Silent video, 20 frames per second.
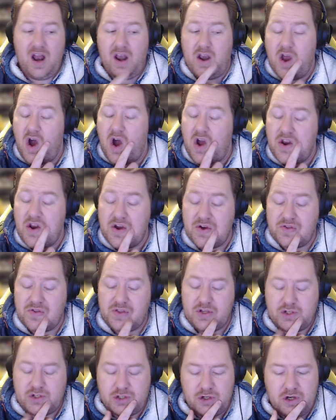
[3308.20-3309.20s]
No,
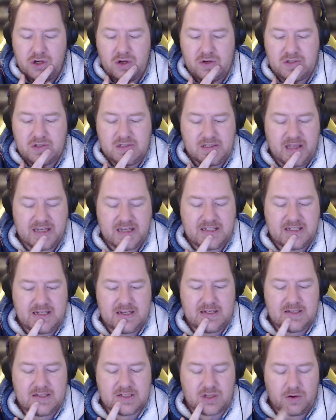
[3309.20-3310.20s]
the studio, they
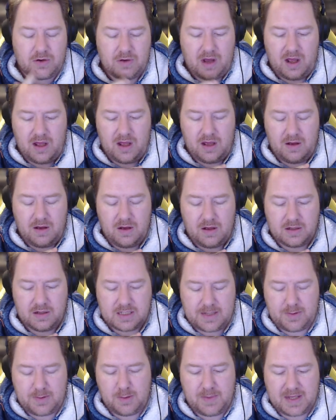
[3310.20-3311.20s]
did, so
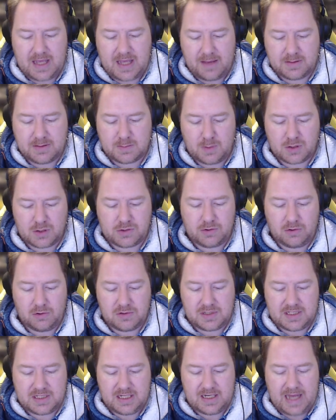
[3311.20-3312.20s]
WB Games Montreal
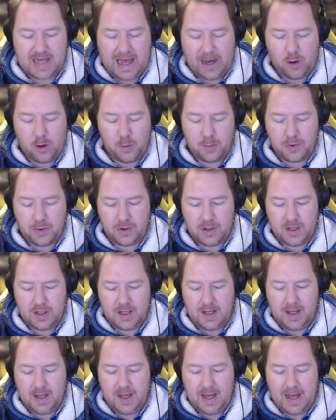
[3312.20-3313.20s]
did help
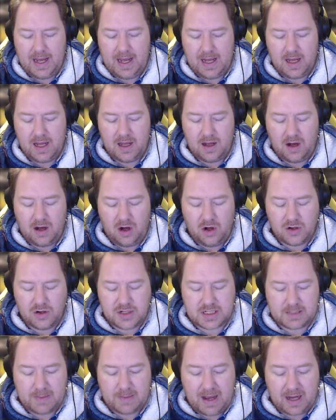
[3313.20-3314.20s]

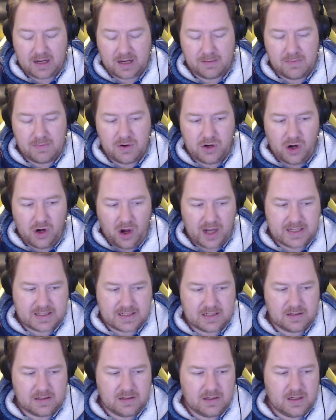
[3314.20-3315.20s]
on some Arkham
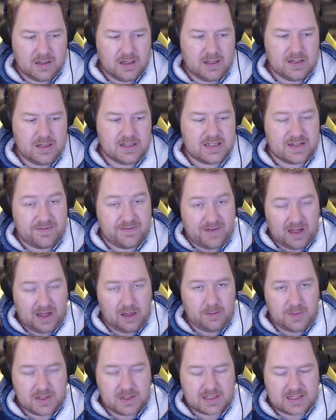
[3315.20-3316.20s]
Knight
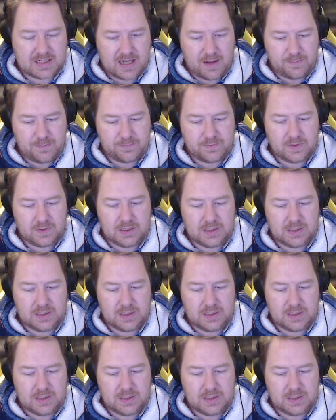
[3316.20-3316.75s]
development stuff,